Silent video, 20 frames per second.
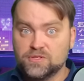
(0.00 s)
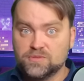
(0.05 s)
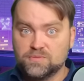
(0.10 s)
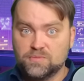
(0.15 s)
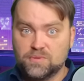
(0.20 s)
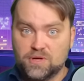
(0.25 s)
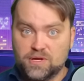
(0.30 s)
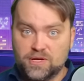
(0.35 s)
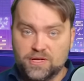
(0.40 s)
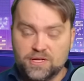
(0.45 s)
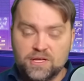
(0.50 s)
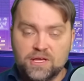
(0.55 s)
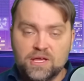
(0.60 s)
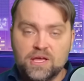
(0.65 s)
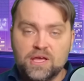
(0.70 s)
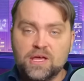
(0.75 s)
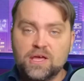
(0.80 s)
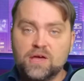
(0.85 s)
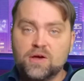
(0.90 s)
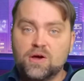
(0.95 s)
Dubai.
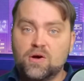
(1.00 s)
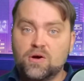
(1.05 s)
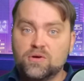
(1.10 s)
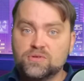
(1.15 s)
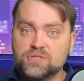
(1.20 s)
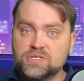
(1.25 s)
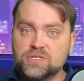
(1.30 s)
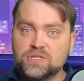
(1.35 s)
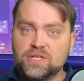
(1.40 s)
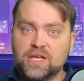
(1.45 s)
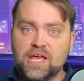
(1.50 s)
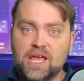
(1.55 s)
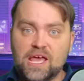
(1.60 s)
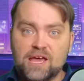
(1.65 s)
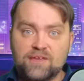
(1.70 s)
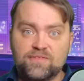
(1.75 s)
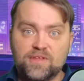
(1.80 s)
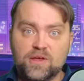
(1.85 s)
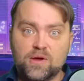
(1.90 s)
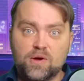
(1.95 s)
Also, they
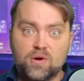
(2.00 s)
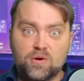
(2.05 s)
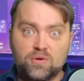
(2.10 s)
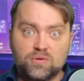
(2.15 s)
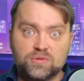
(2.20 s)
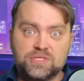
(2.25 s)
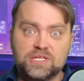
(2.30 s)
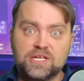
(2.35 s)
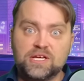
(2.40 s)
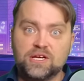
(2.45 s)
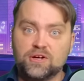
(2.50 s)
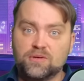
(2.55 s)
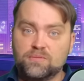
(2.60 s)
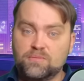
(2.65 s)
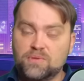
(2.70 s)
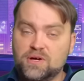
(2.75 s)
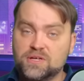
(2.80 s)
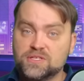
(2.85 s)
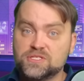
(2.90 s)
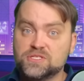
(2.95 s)
have the old
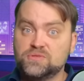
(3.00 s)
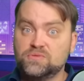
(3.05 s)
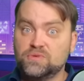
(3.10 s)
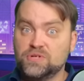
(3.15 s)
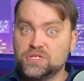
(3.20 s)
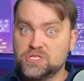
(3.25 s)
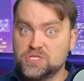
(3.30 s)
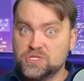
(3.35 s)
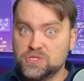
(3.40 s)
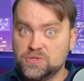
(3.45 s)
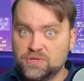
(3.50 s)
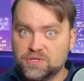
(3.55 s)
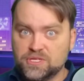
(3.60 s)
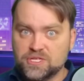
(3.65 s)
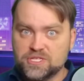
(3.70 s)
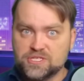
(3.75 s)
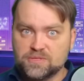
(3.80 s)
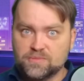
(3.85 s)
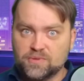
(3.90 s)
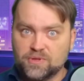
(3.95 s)
Airbus 330
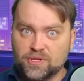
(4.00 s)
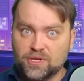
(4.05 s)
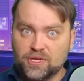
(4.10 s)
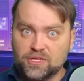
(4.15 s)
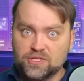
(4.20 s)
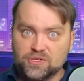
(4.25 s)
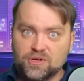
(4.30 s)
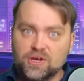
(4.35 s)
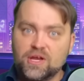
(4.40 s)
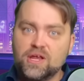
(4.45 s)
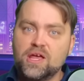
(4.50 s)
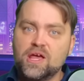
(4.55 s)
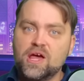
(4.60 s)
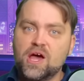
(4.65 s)
simulator.